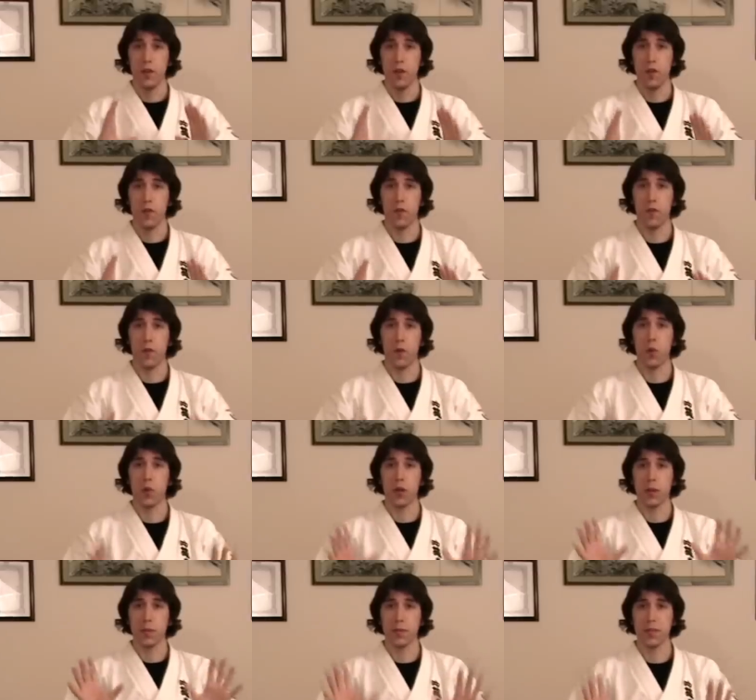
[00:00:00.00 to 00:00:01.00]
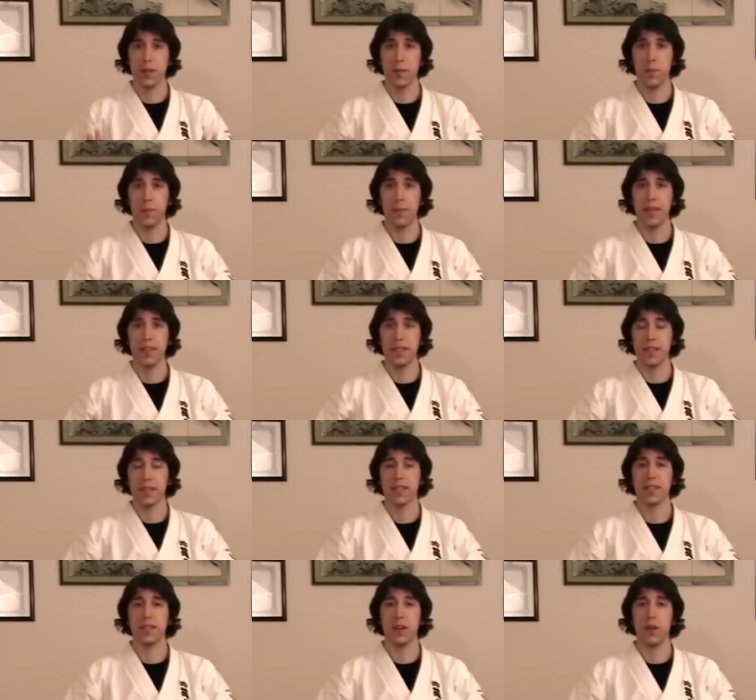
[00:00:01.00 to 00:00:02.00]
forms and
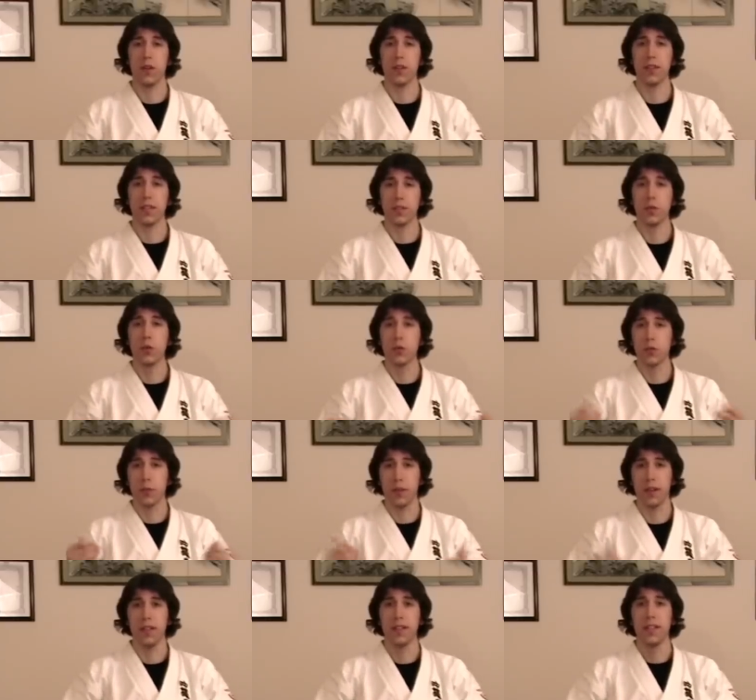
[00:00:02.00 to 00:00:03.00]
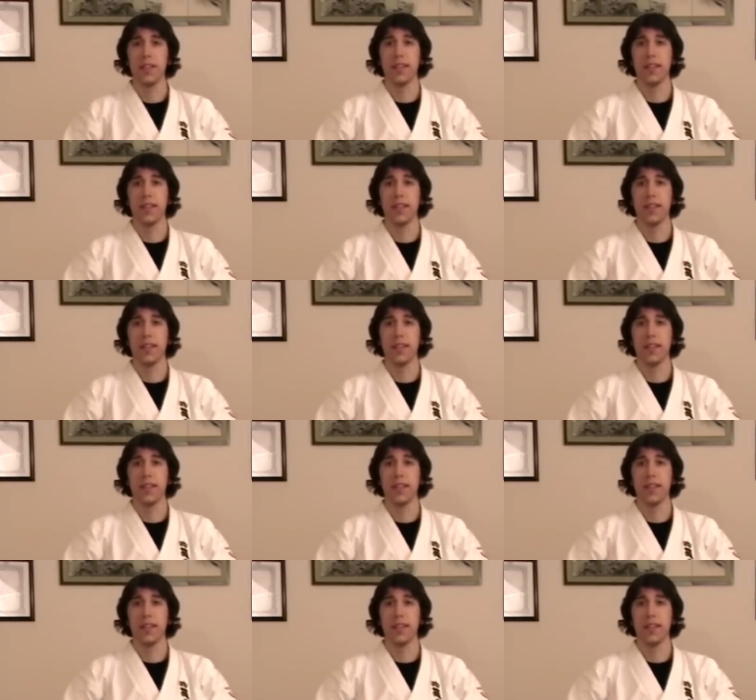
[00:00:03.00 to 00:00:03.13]
basics and all the accoutrement